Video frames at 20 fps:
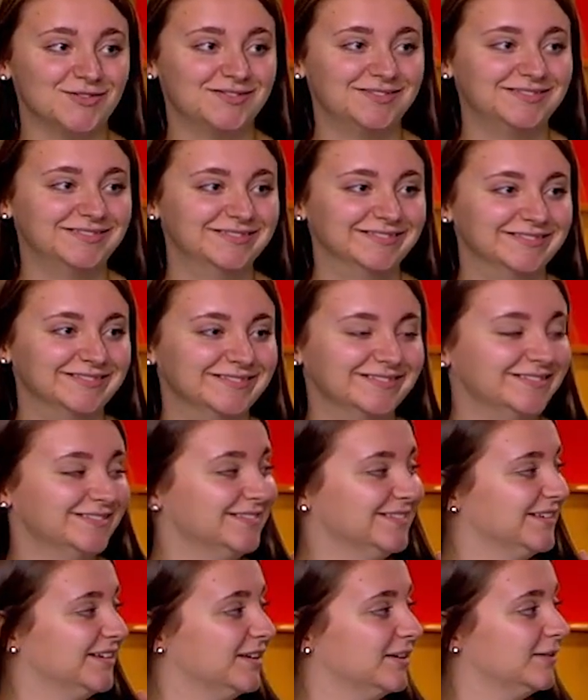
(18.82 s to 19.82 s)

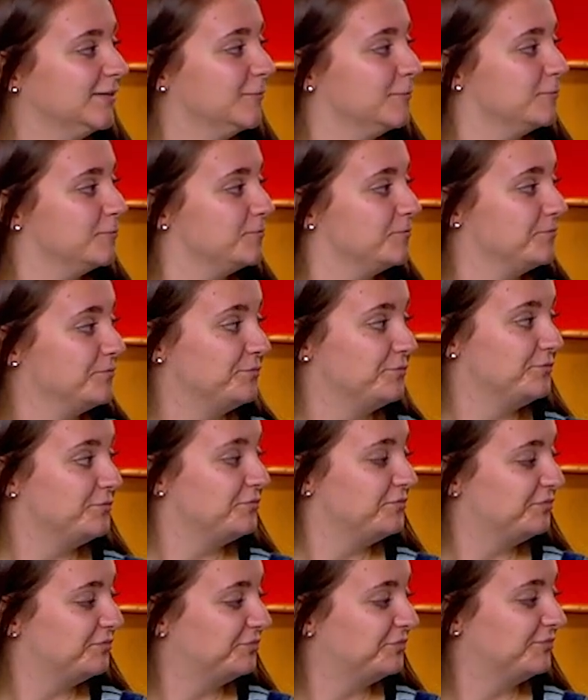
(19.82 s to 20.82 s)

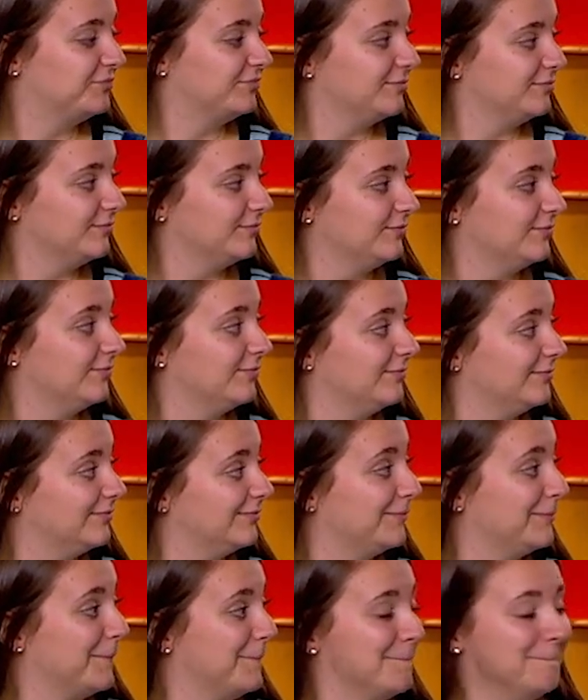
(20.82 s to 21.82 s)

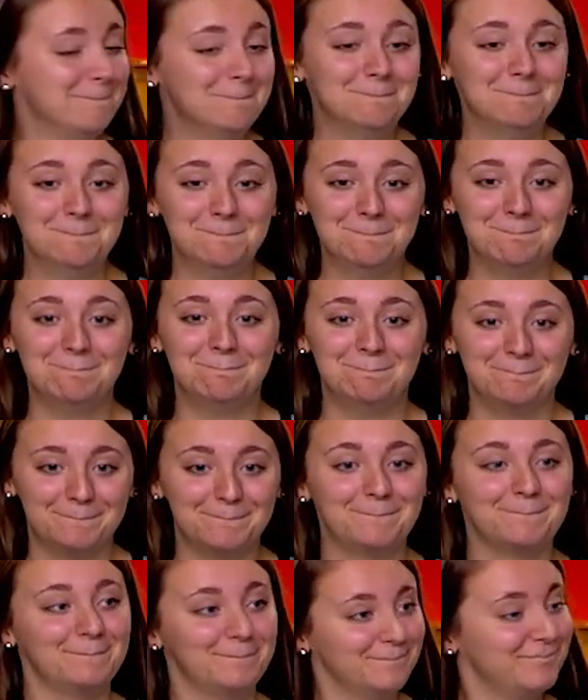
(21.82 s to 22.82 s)

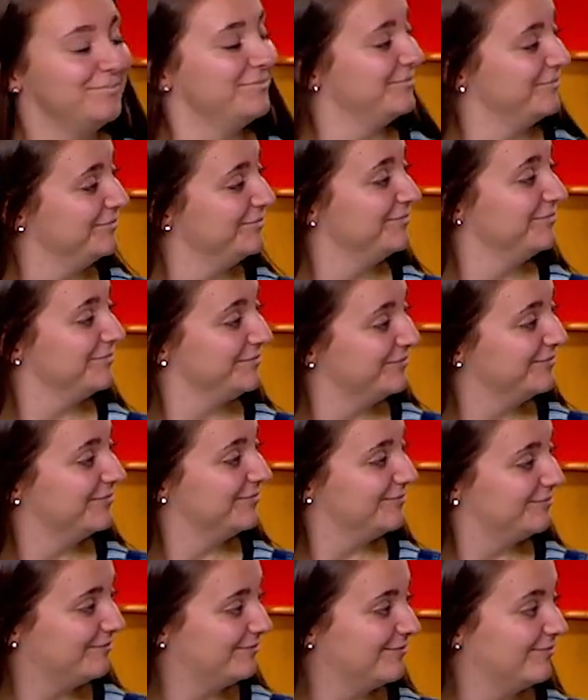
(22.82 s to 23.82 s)

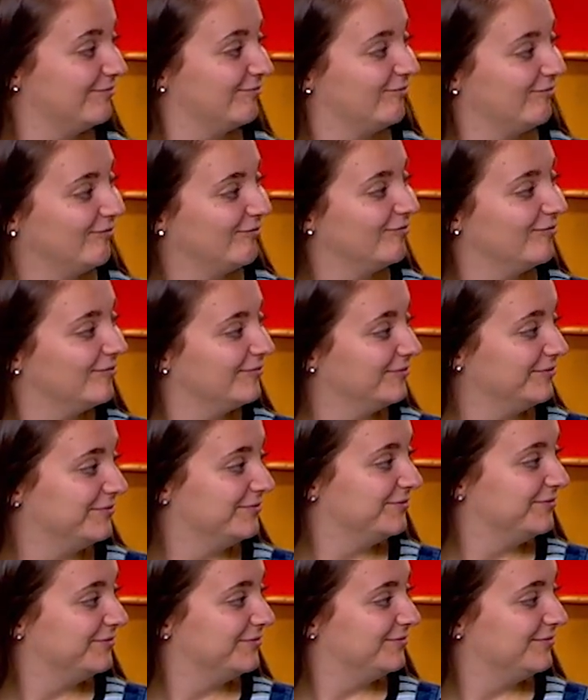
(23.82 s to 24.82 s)

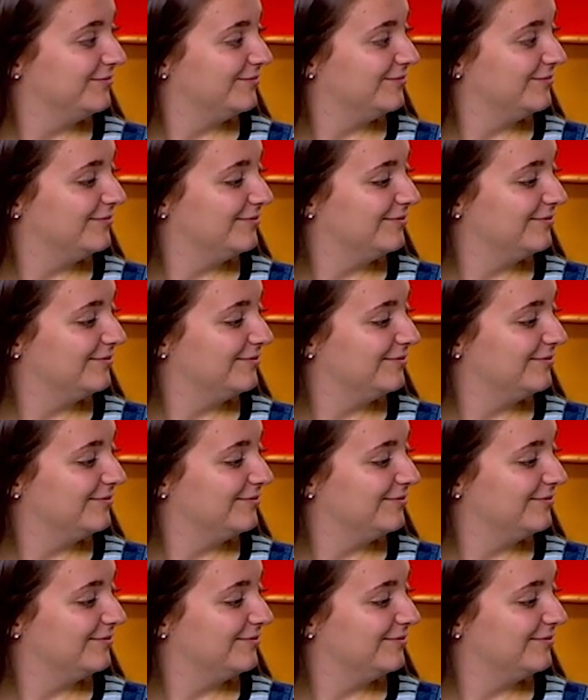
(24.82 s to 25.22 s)
[no speech]